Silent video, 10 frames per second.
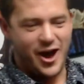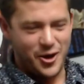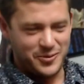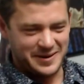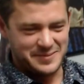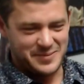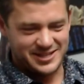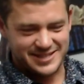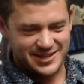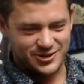honed in my
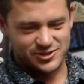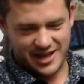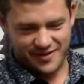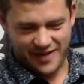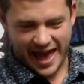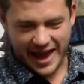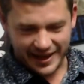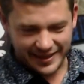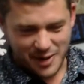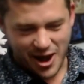skills, never had
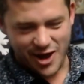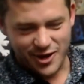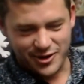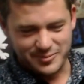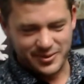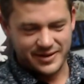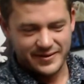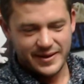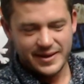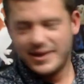anything of my own,
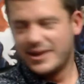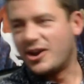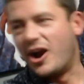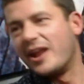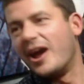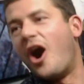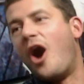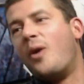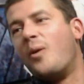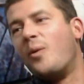but
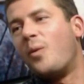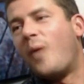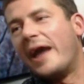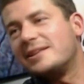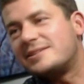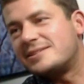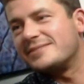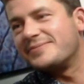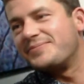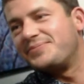you're in with a pretty
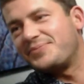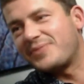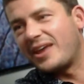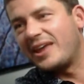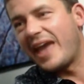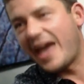good crew though. So.